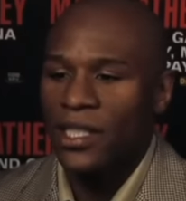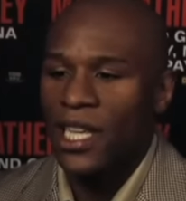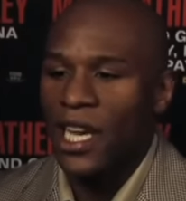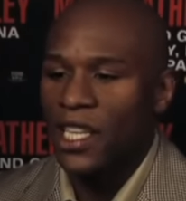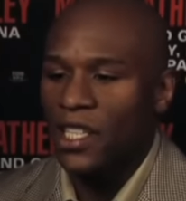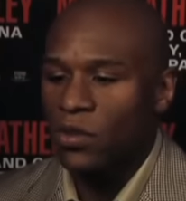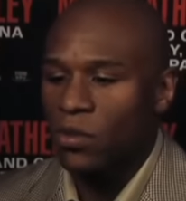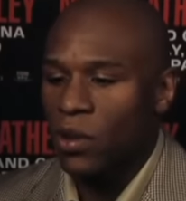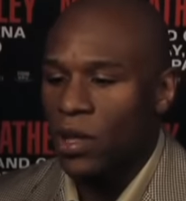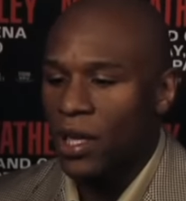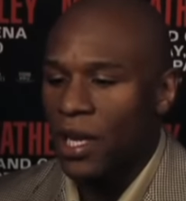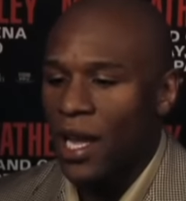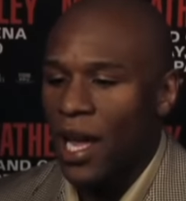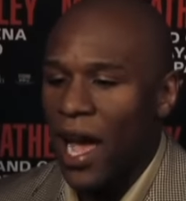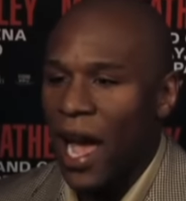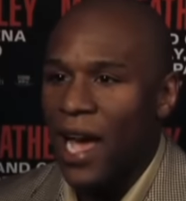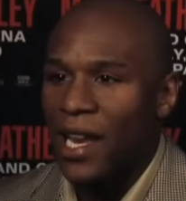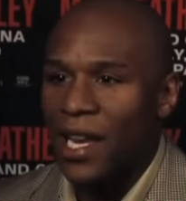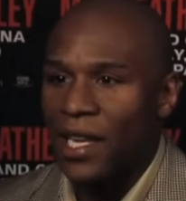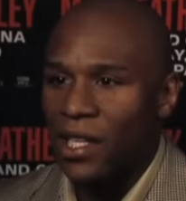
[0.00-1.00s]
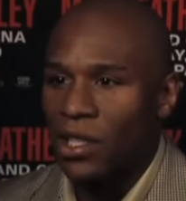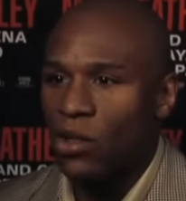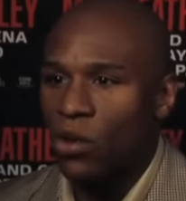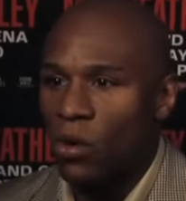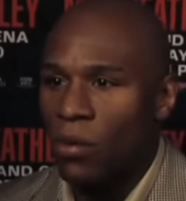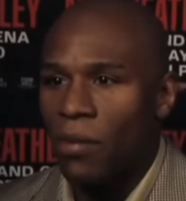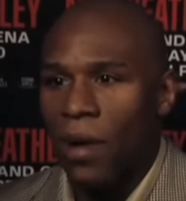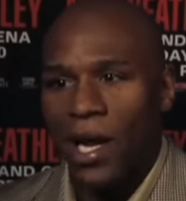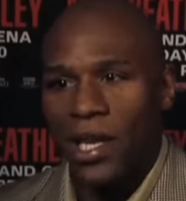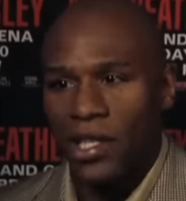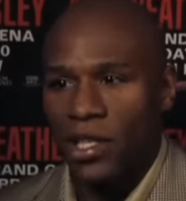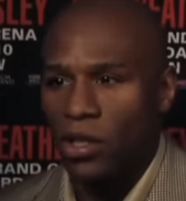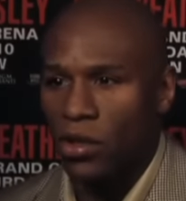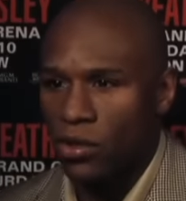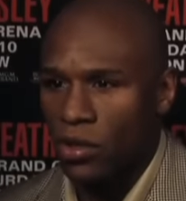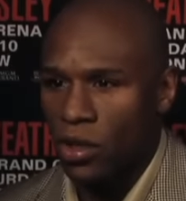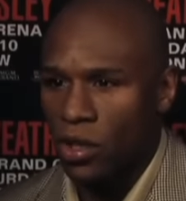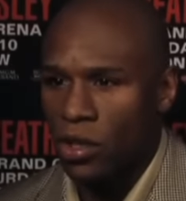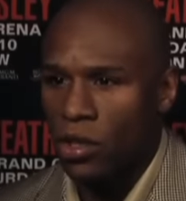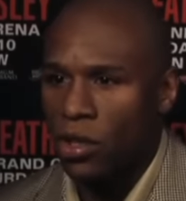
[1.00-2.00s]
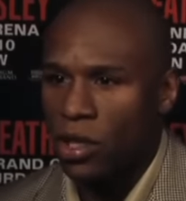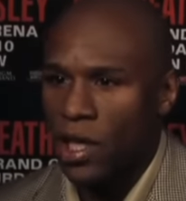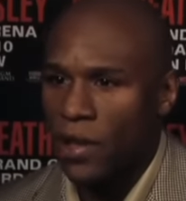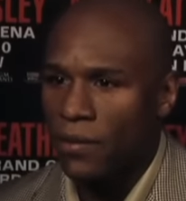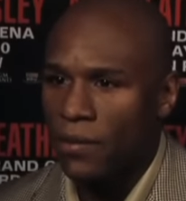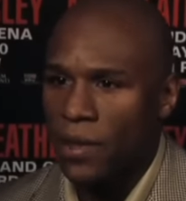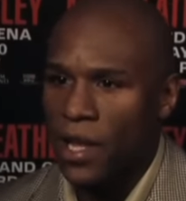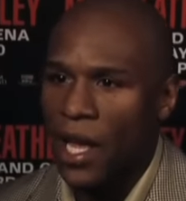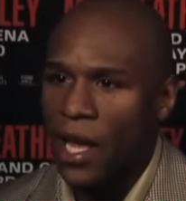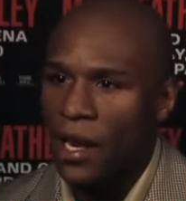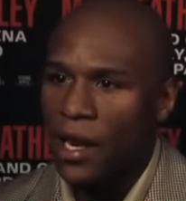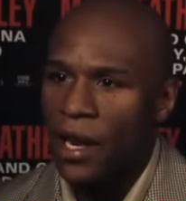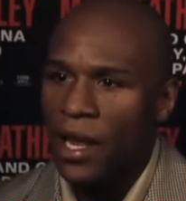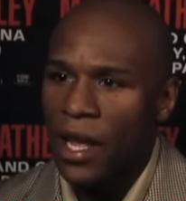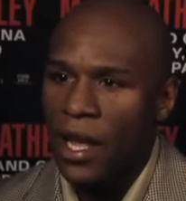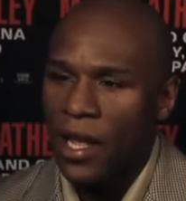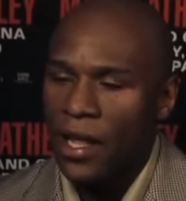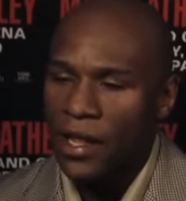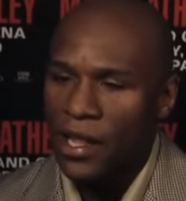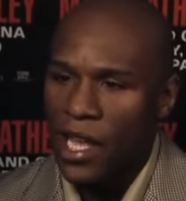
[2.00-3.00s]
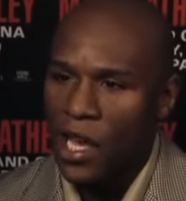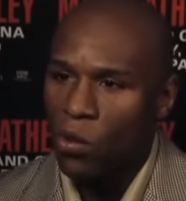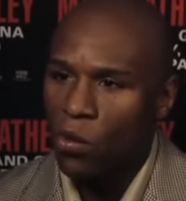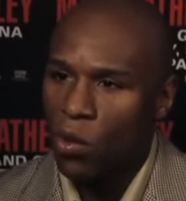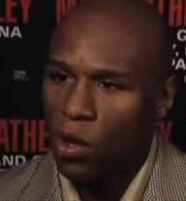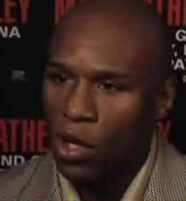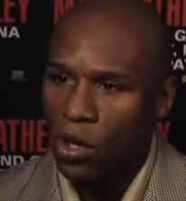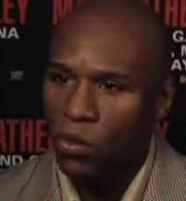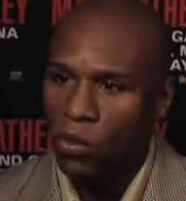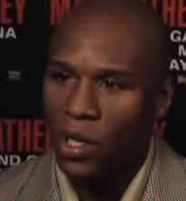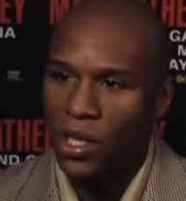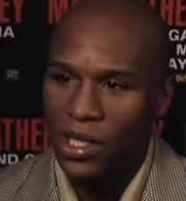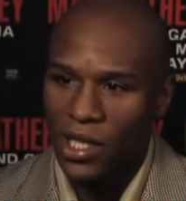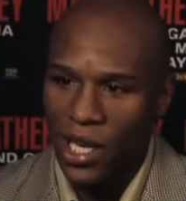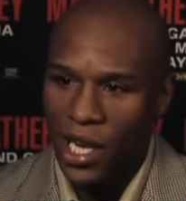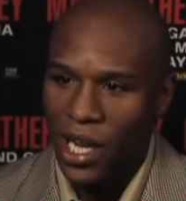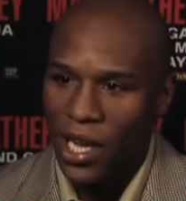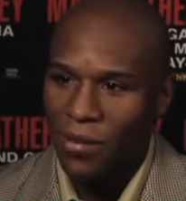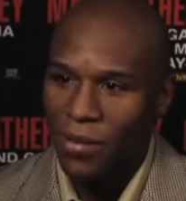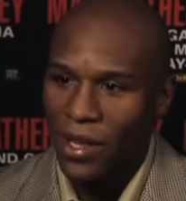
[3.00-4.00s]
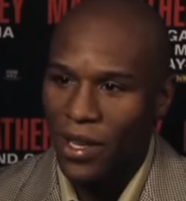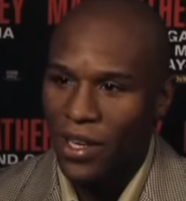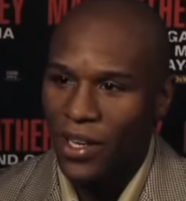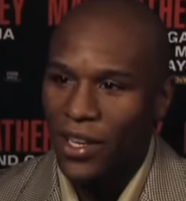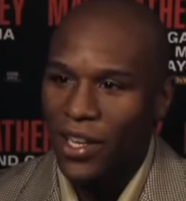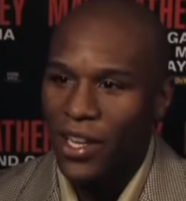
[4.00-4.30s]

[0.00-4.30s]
that's what I like to do with my children, you know, give them that, that one-on-one time.